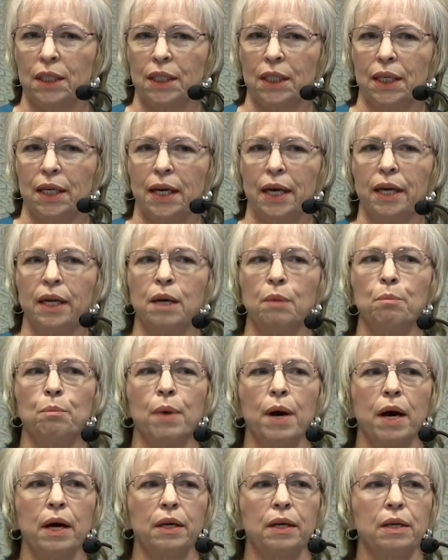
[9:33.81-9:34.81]
An
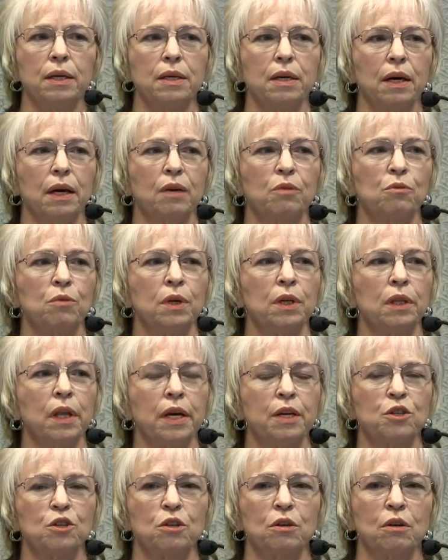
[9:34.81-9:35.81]
embodied and
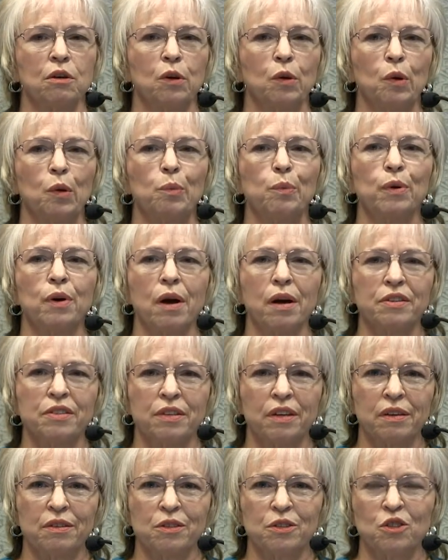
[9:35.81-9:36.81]
relational
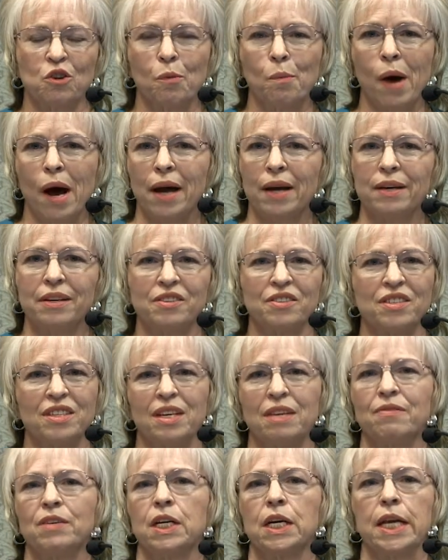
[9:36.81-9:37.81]
process. So mind isn't
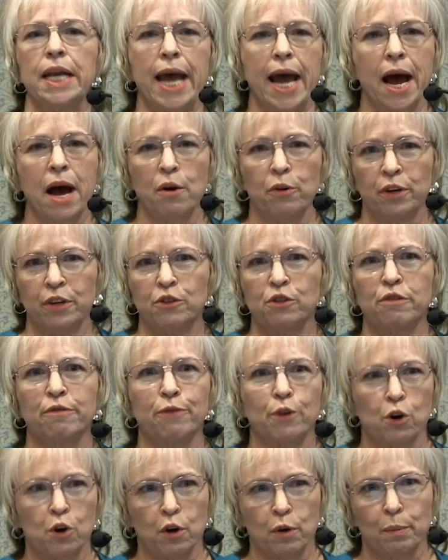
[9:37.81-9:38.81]
even a noun, it's a
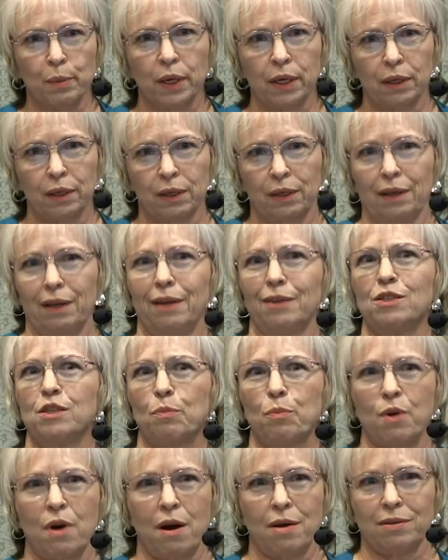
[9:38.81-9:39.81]
verb. It's a
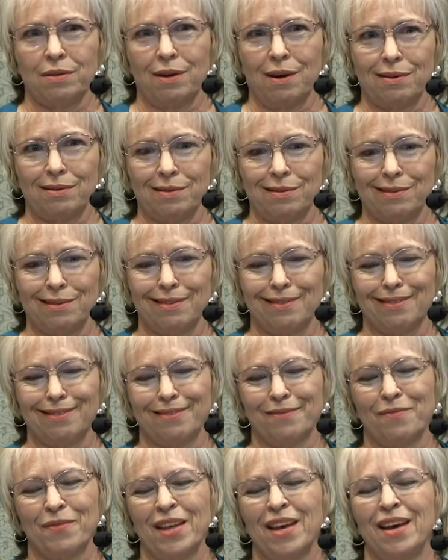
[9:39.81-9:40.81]
process.
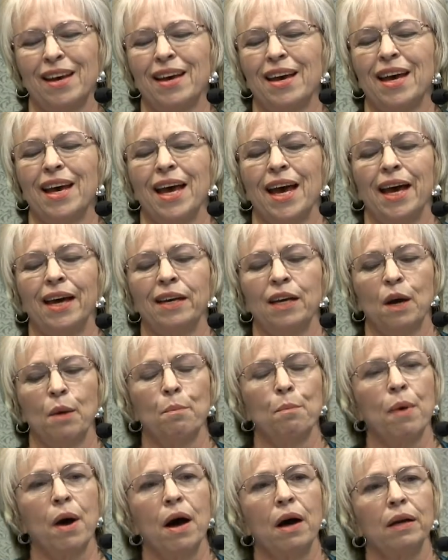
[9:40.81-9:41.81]
And
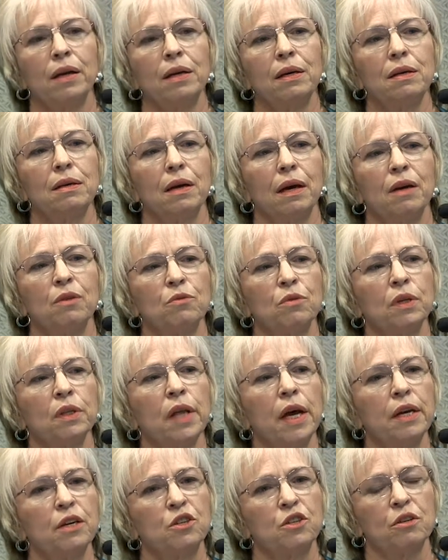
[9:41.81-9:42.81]
embodied and
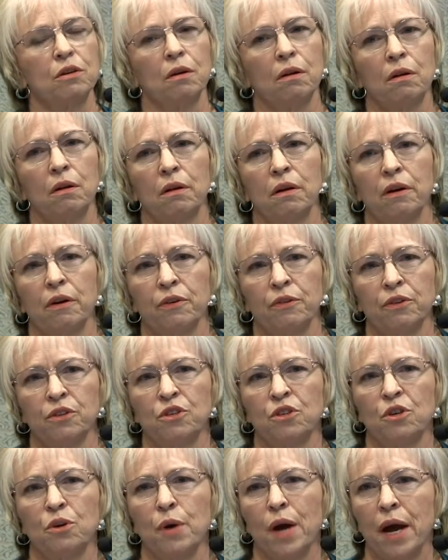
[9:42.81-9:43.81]
relational are the
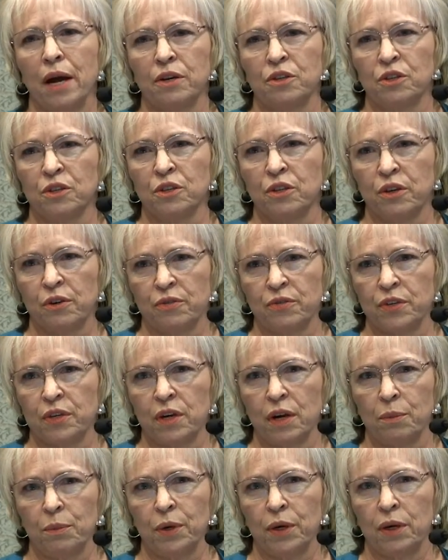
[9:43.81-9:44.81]
two adjectives that
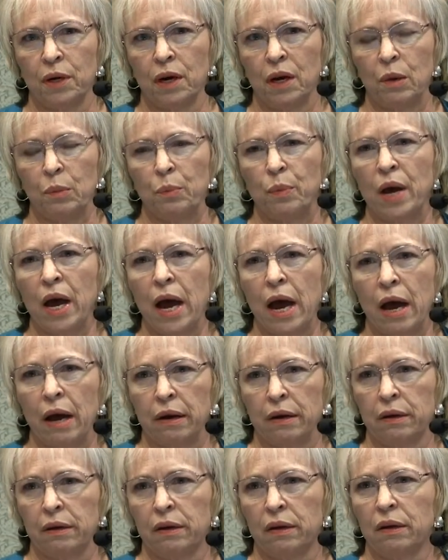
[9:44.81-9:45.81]
I'm going to
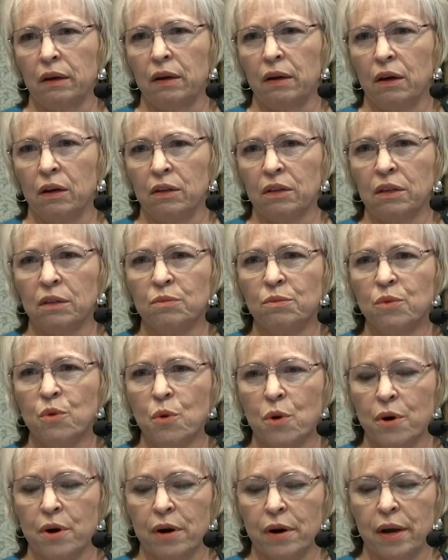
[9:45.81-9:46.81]
unpack a little
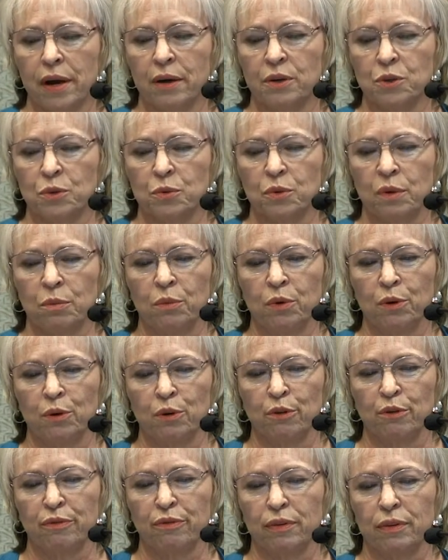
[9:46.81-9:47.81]
more as we move.